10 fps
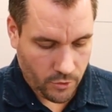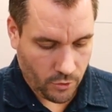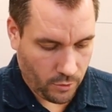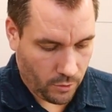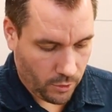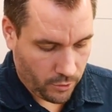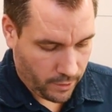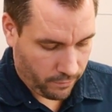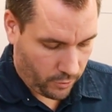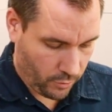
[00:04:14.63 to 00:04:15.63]
So all you
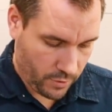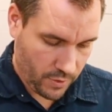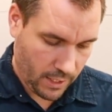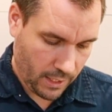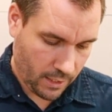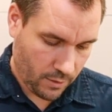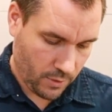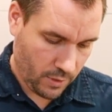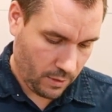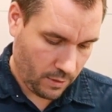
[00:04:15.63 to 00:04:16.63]
have to do is take
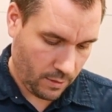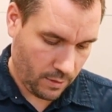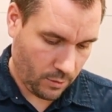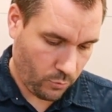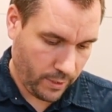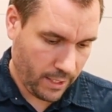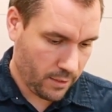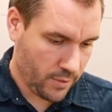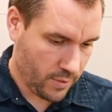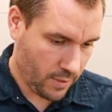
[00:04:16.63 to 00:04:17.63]
out the
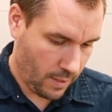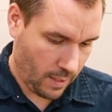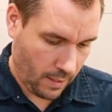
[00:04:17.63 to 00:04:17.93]
wheels,